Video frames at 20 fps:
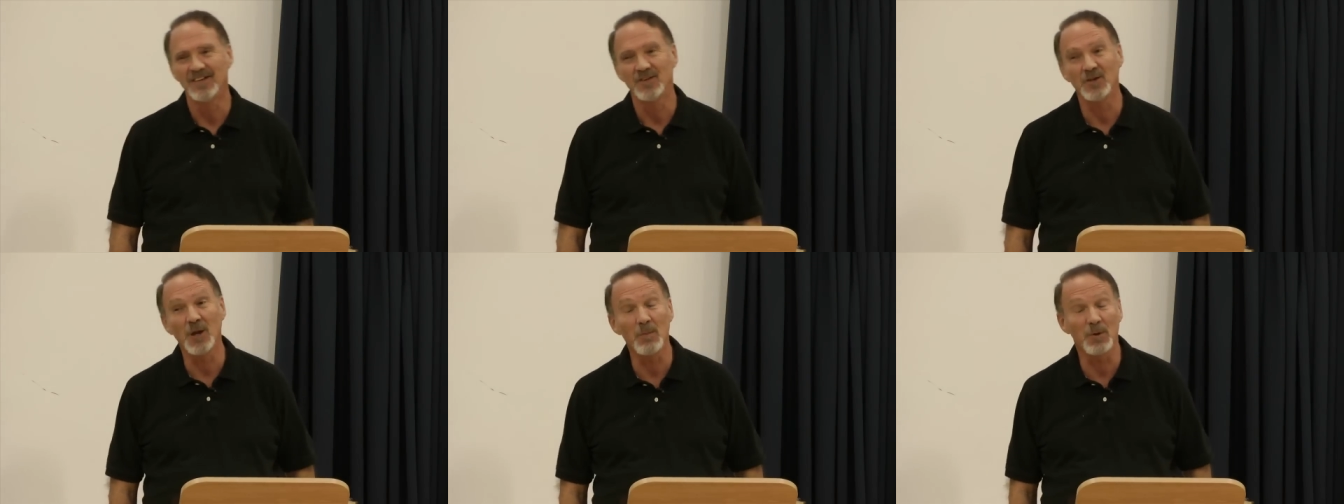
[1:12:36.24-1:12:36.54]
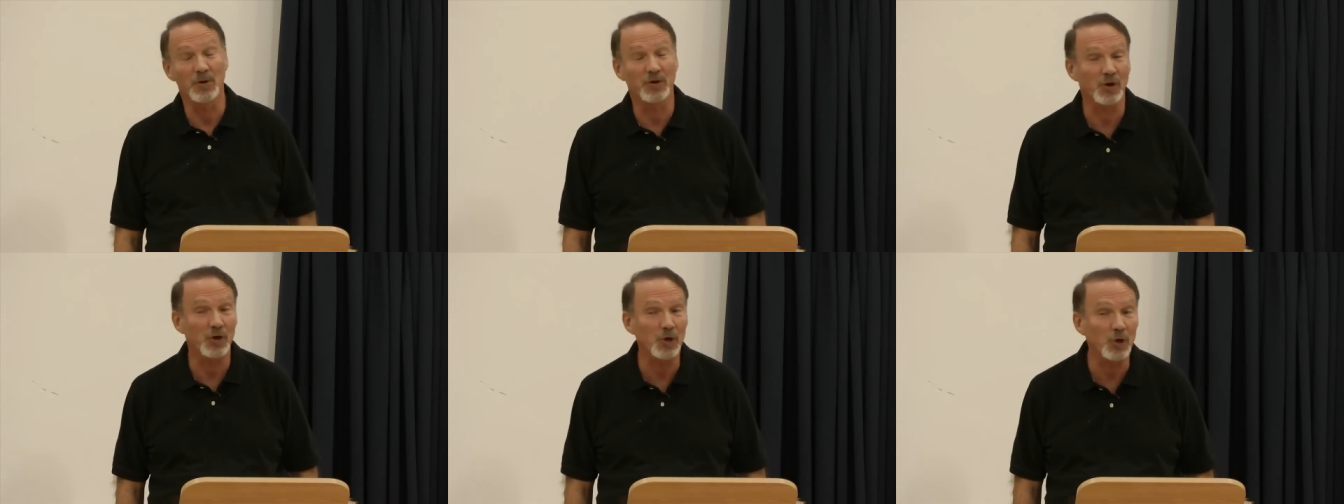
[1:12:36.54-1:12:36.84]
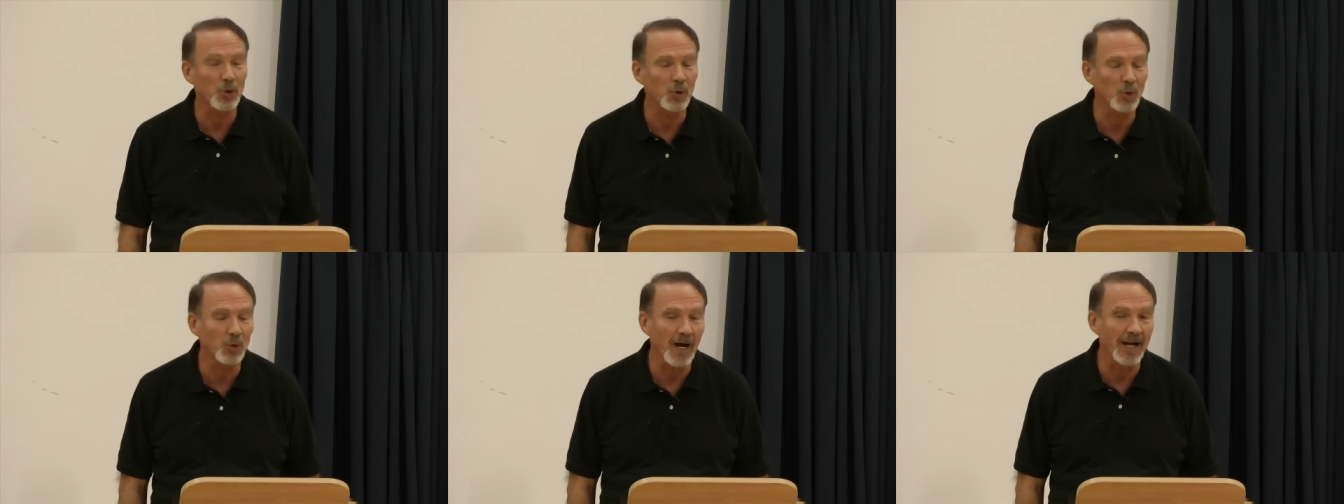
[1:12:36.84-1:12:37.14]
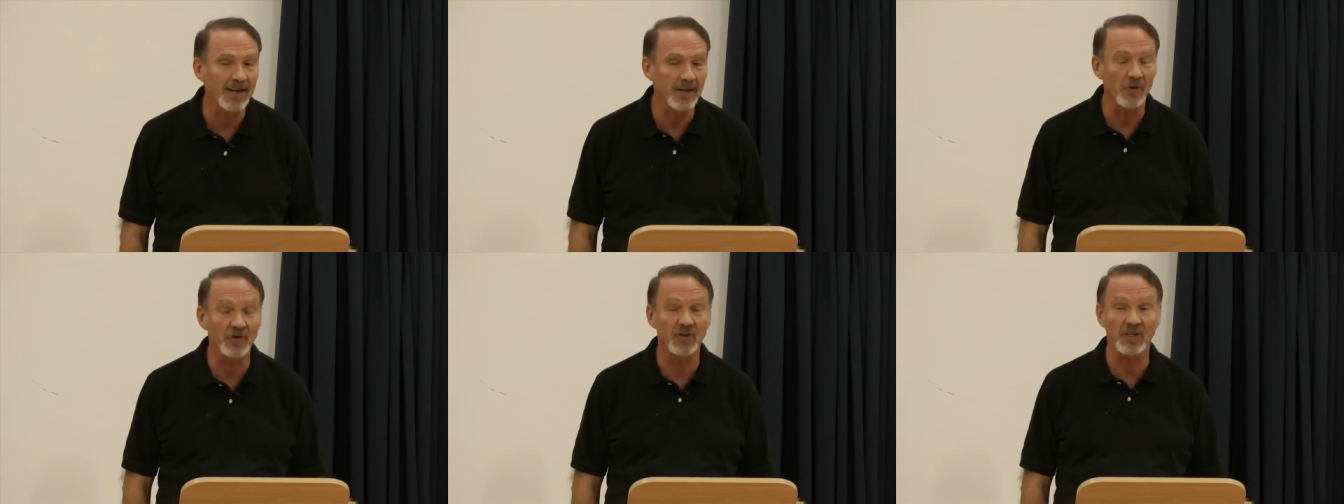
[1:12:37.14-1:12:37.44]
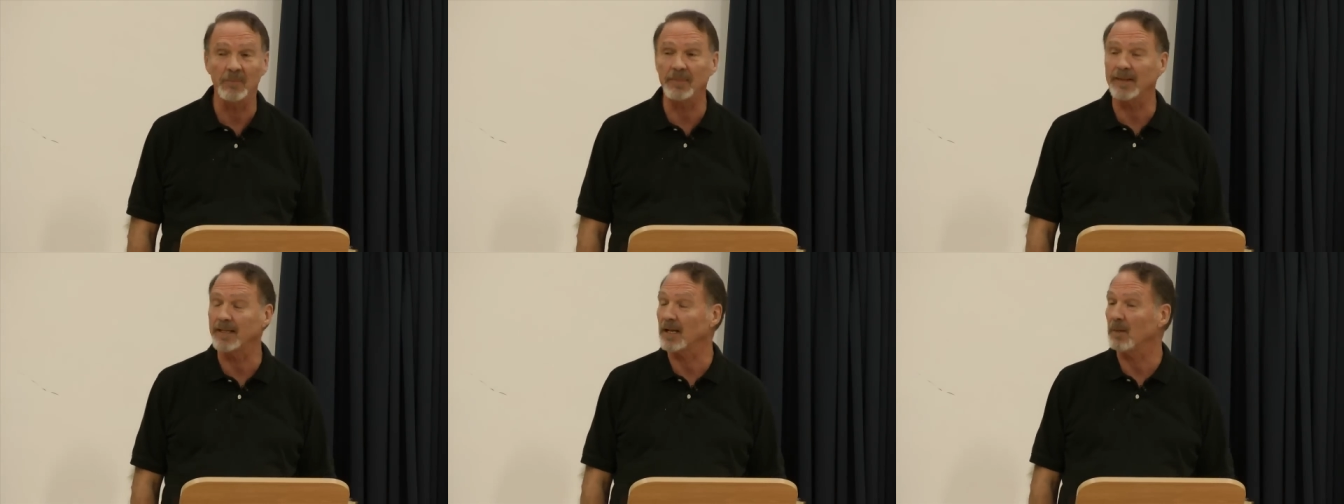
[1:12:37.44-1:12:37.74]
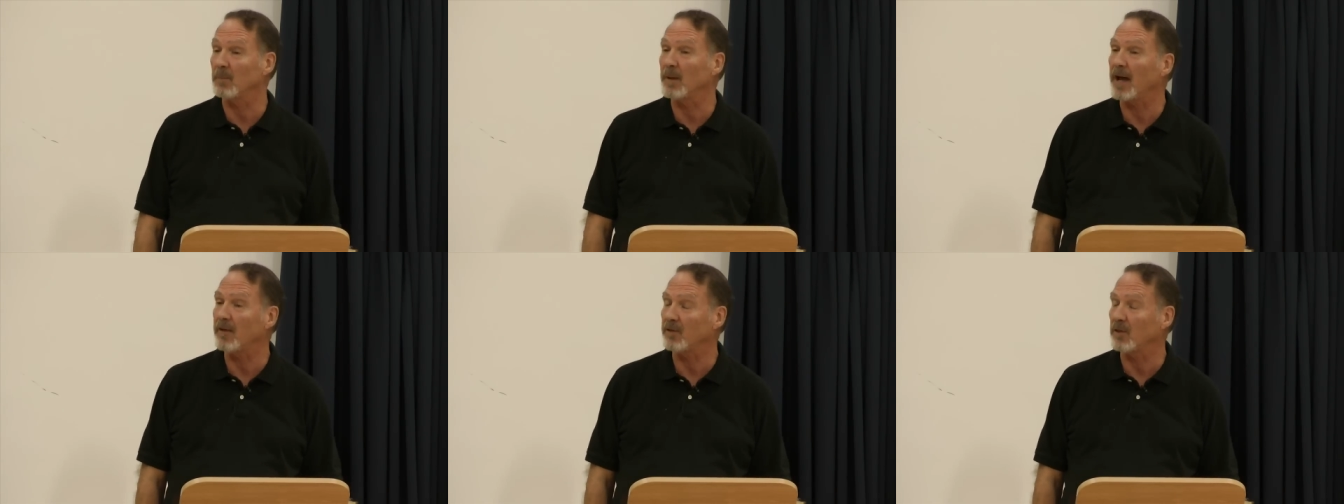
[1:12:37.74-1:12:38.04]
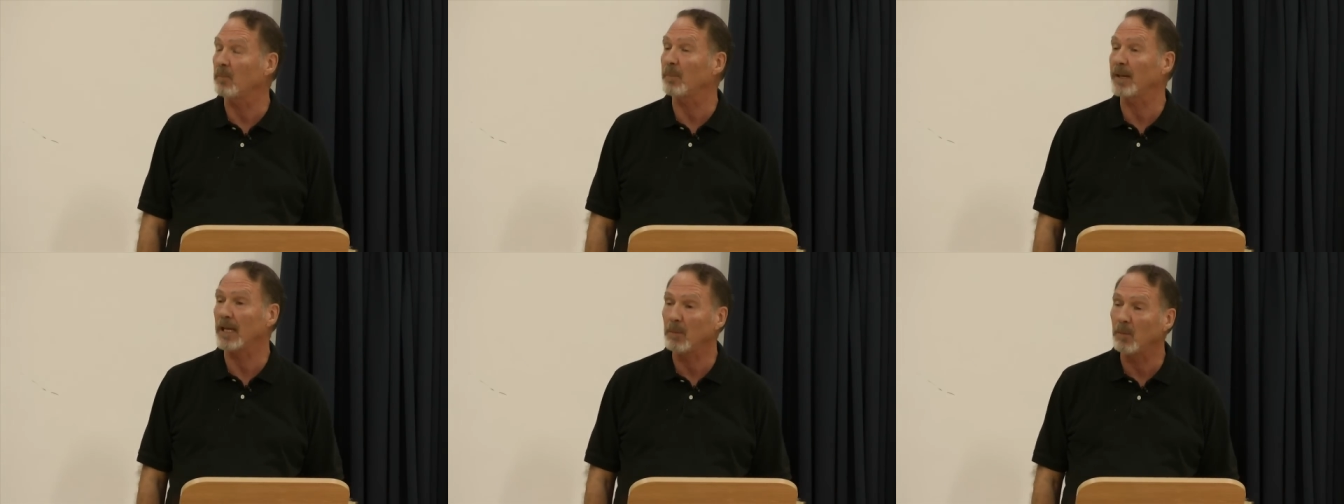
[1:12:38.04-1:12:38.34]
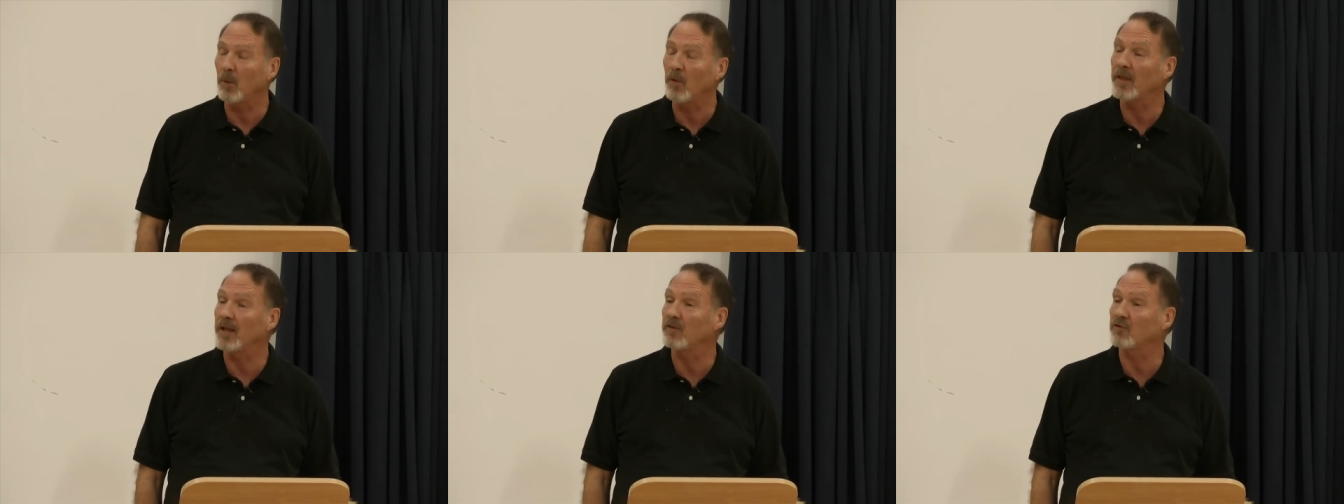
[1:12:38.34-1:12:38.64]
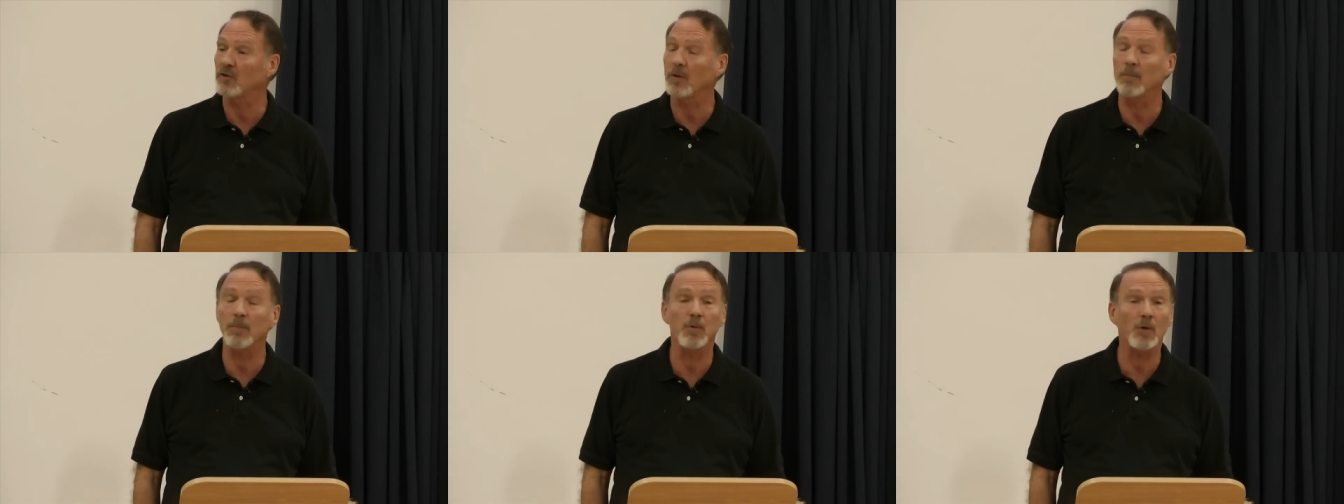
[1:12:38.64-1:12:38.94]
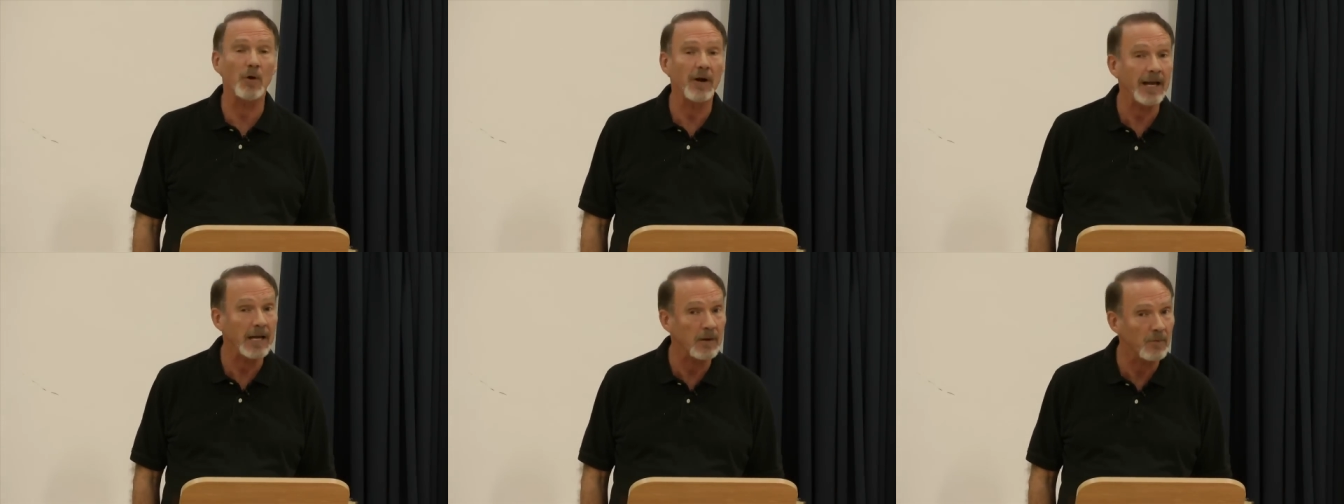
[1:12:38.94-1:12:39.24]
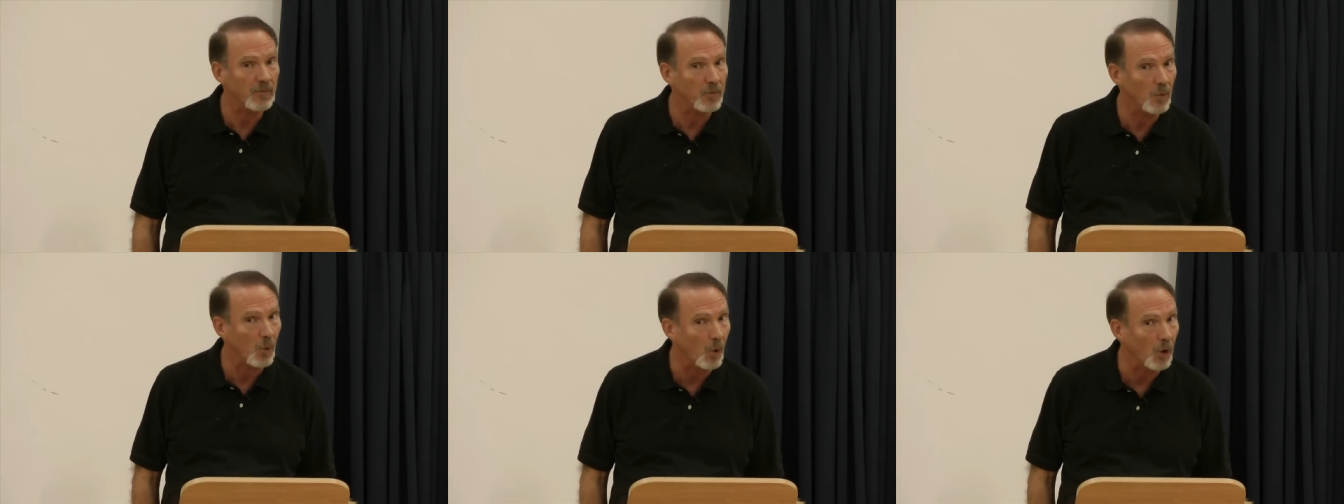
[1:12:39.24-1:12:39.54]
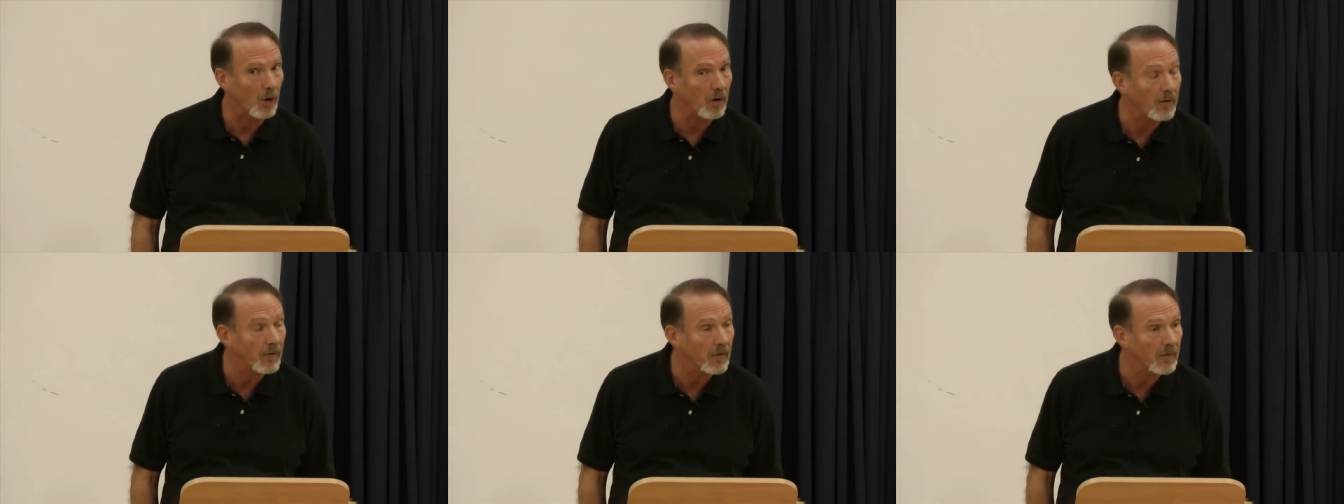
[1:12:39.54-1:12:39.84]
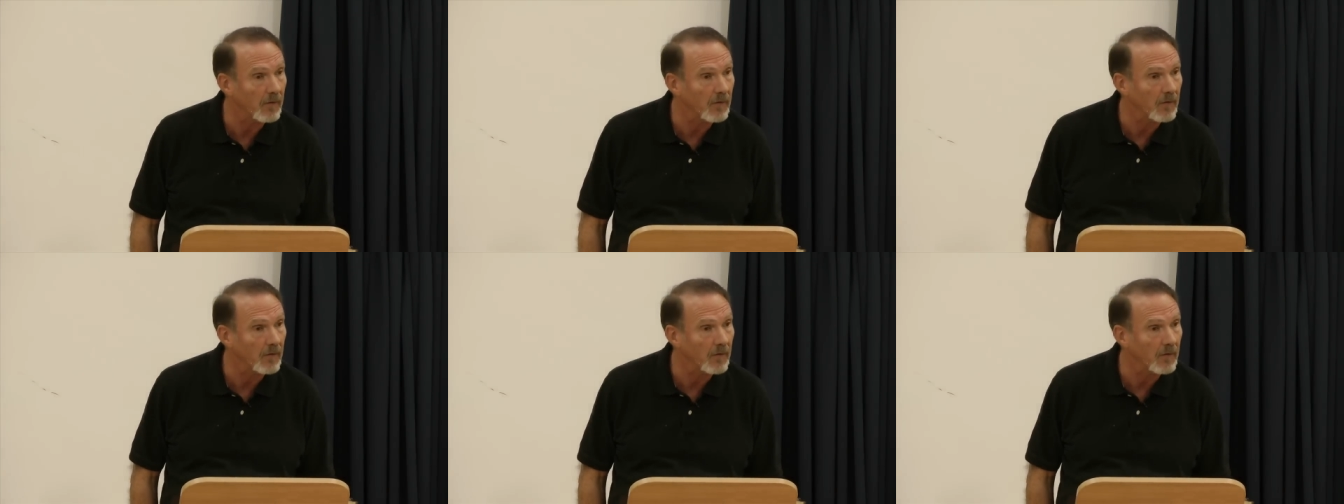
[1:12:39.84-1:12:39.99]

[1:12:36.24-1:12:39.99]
Number two, I know something about the people that you're praying for.